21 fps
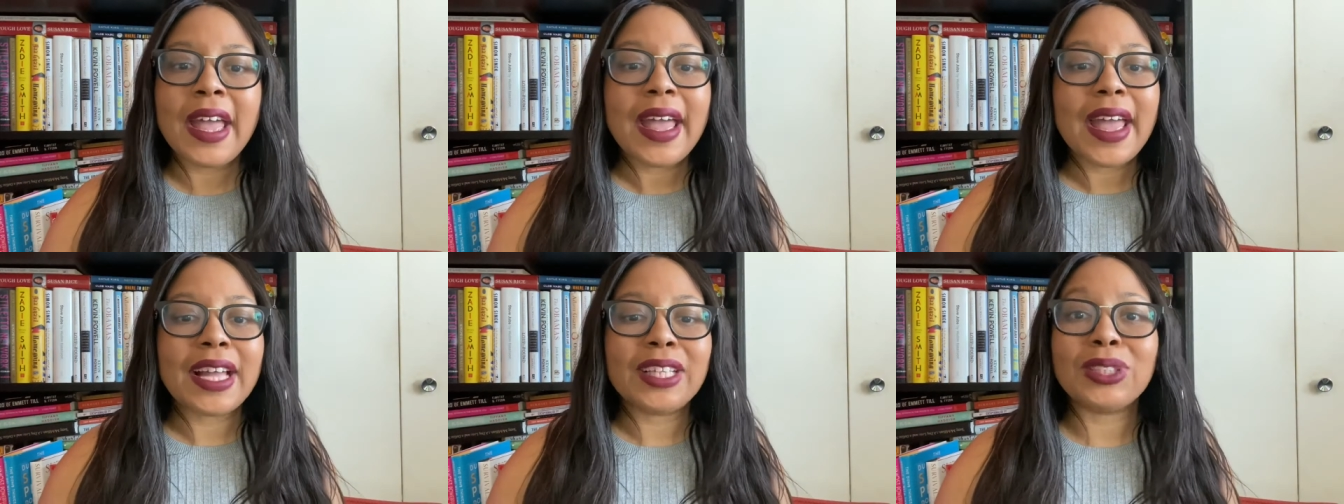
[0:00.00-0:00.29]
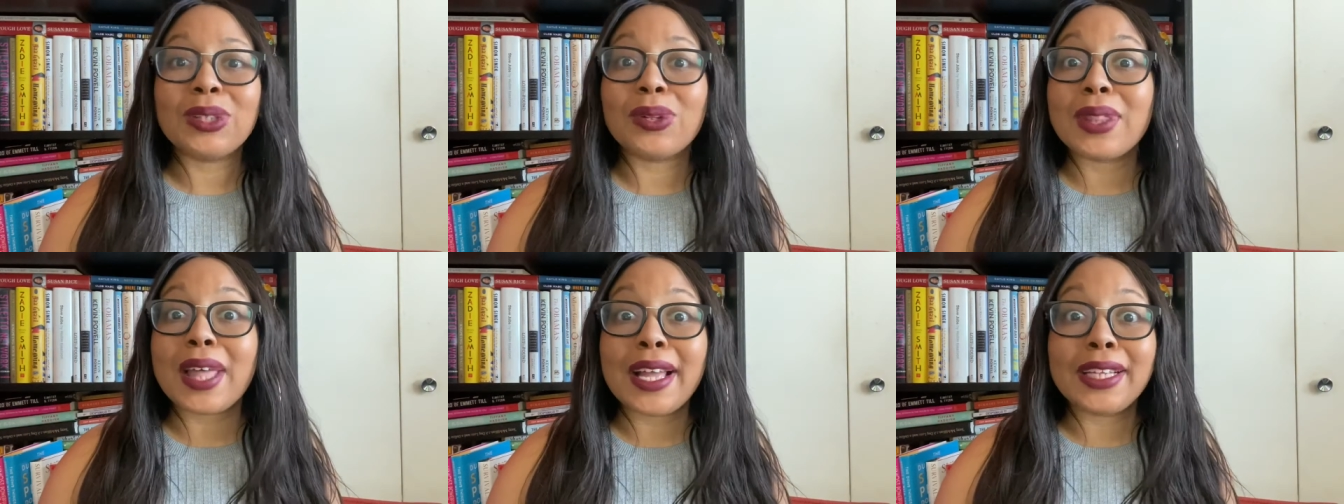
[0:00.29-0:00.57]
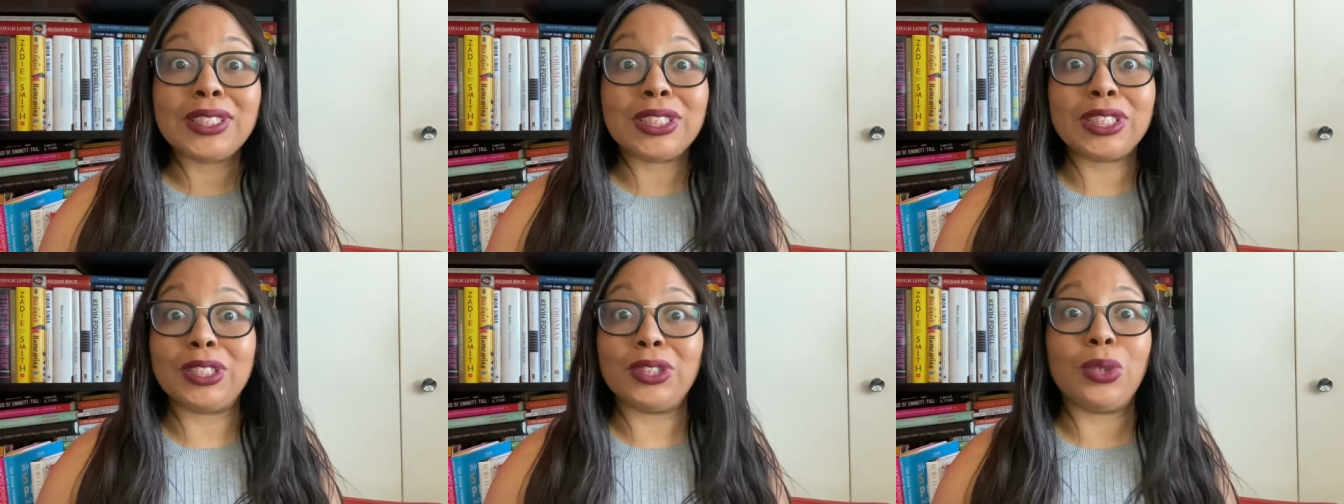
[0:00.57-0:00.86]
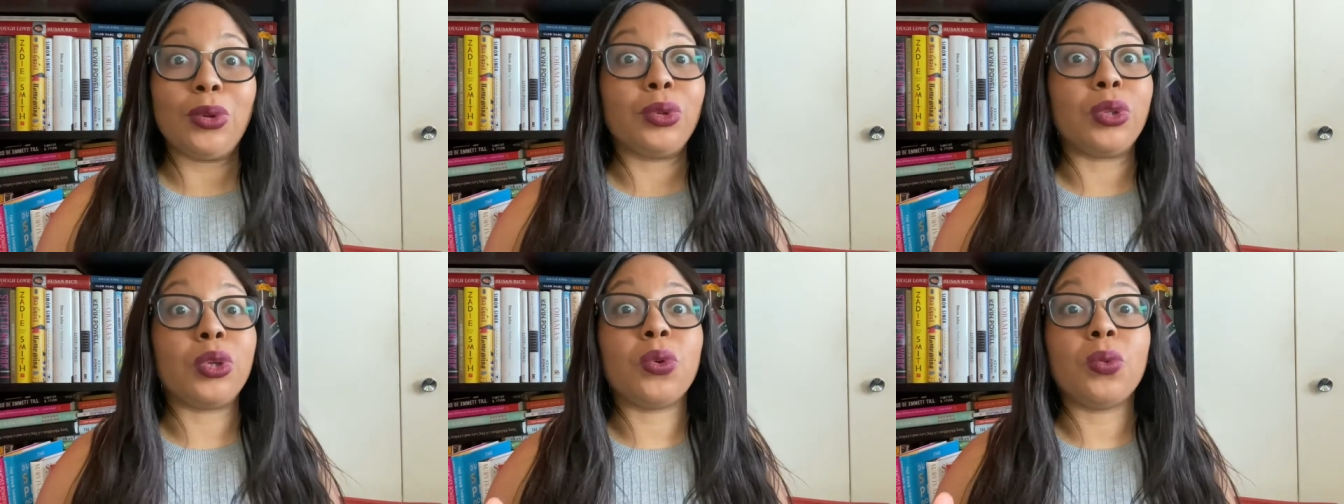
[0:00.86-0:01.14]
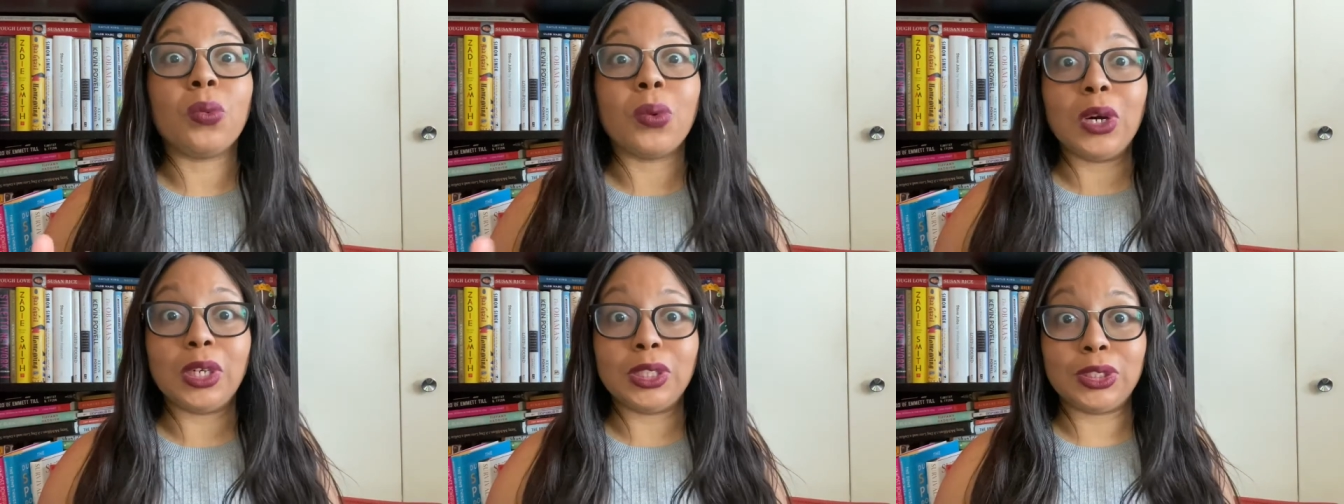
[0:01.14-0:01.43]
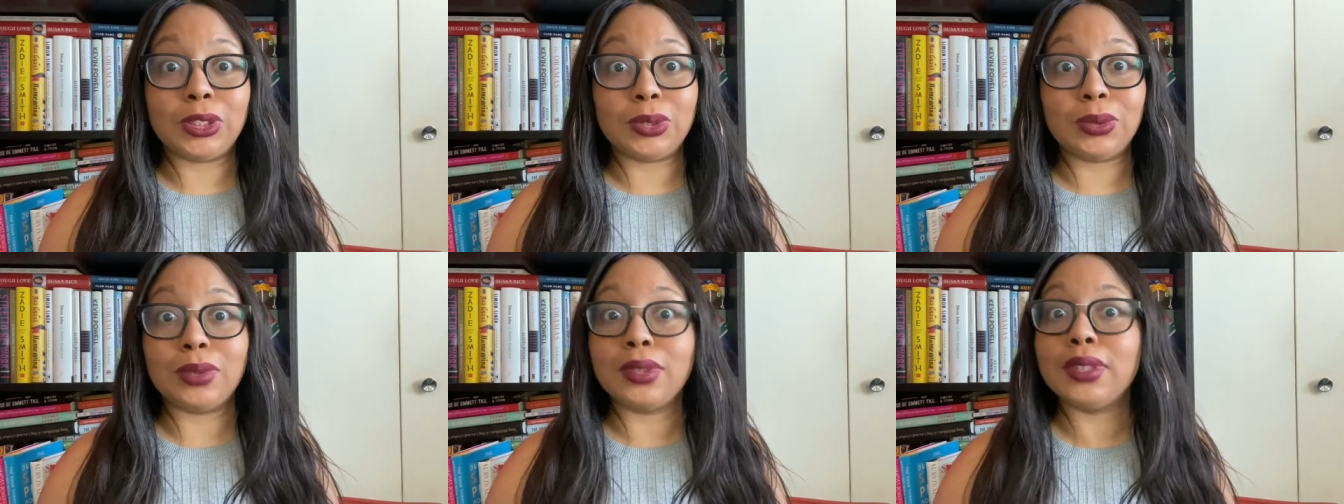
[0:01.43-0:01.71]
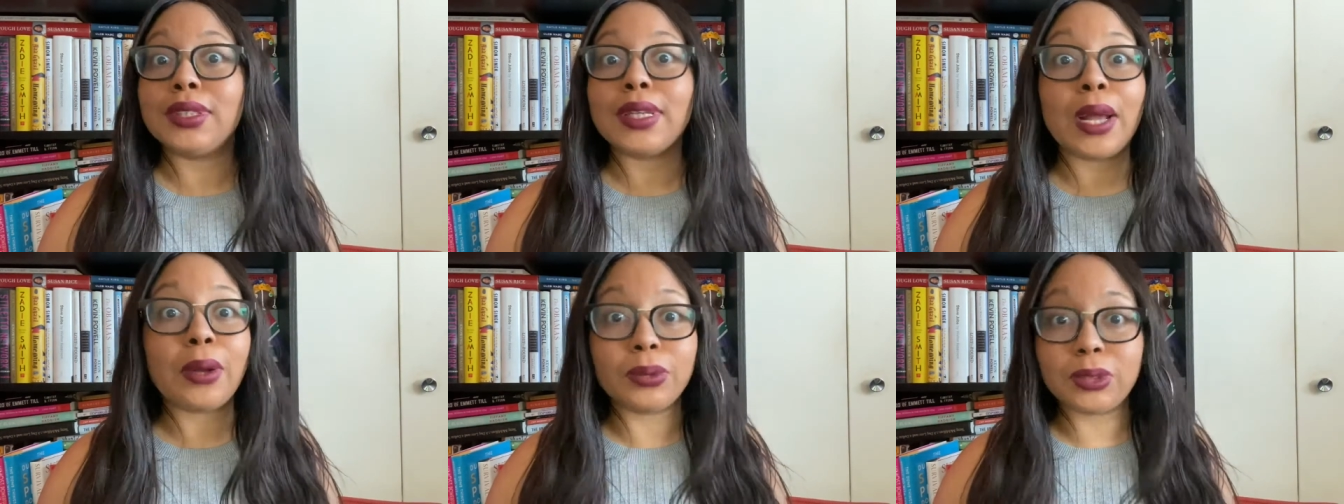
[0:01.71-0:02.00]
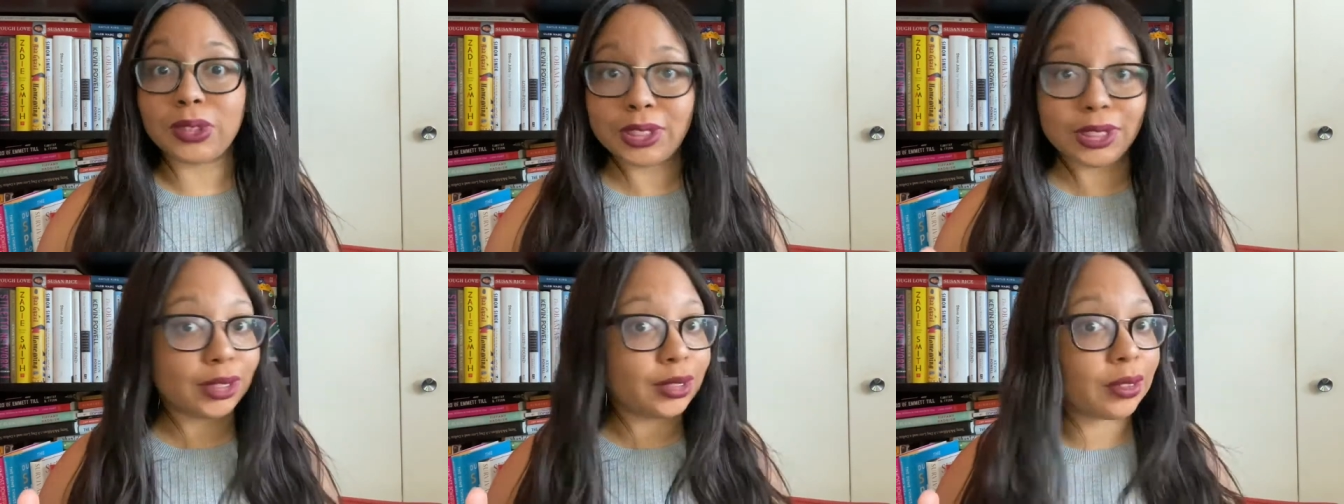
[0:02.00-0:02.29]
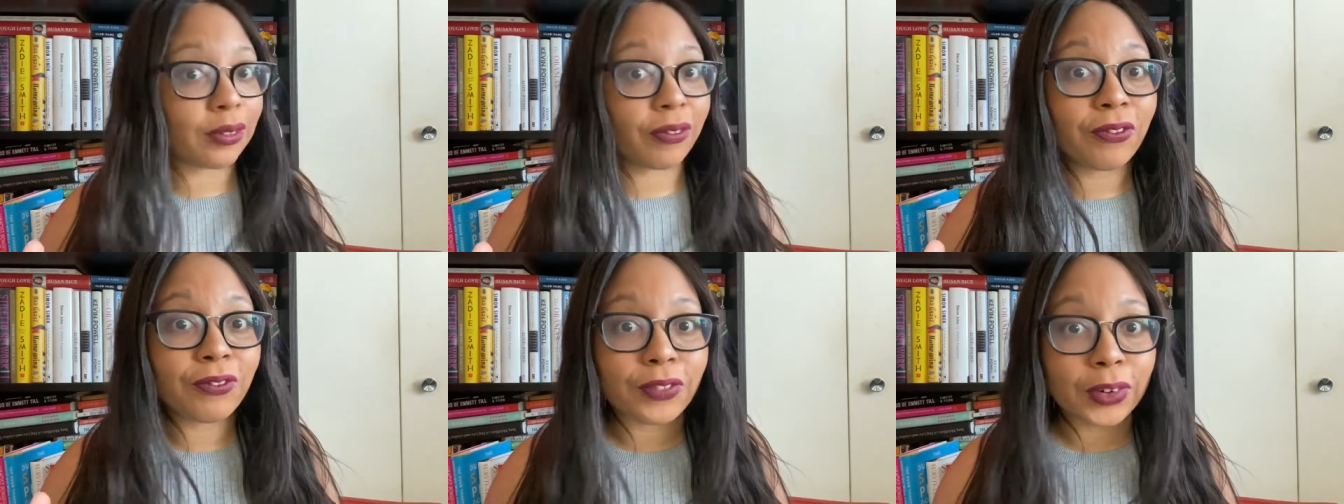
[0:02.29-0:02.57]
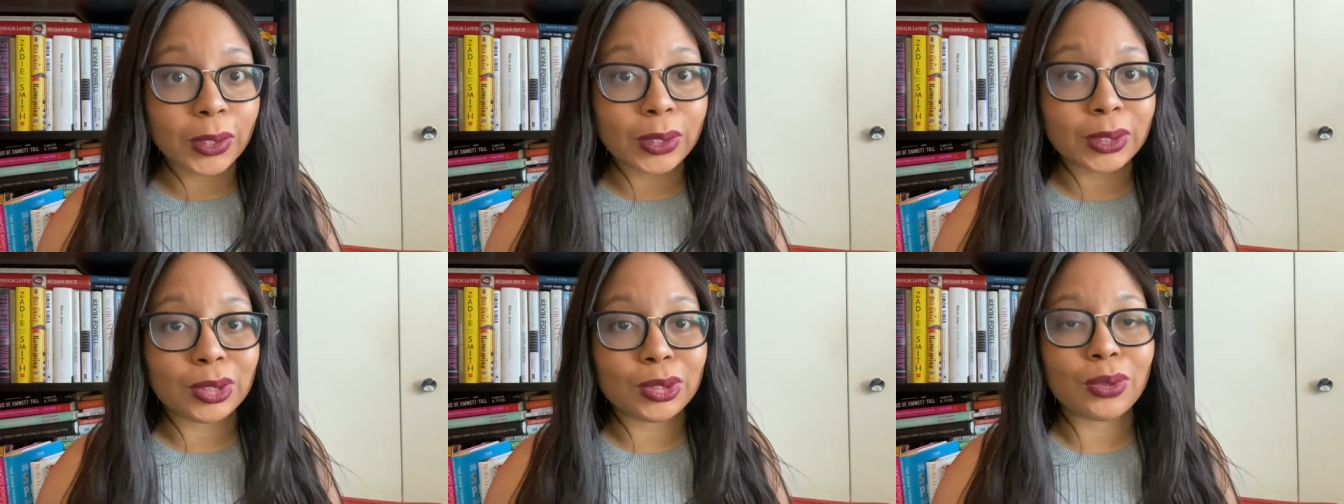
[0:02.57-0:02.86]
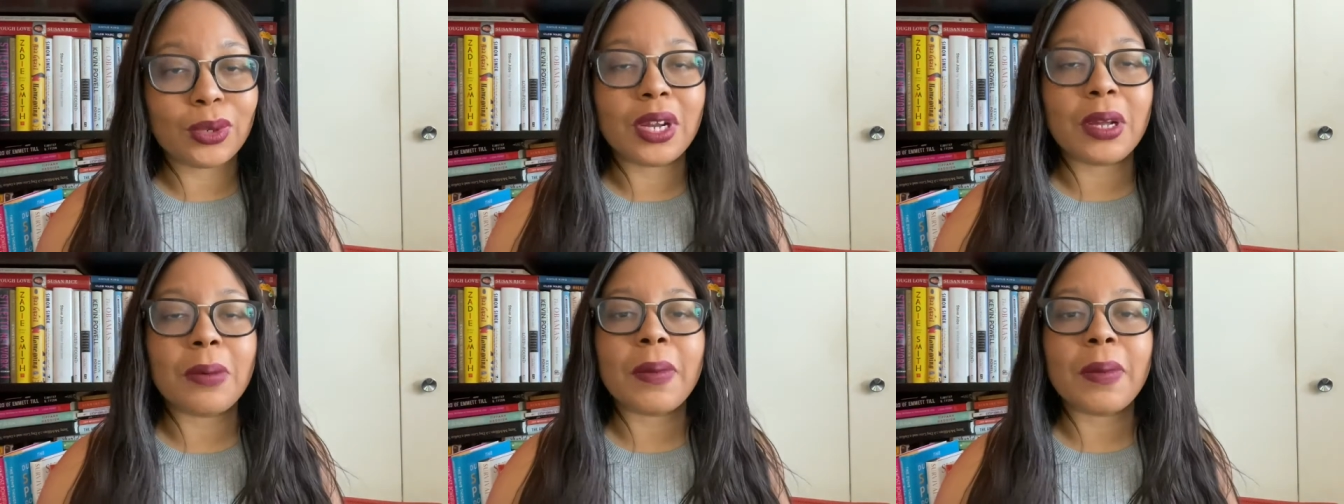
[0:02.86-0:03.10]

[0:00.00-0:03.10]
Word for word: And so that's just only one story. And that was just the first story.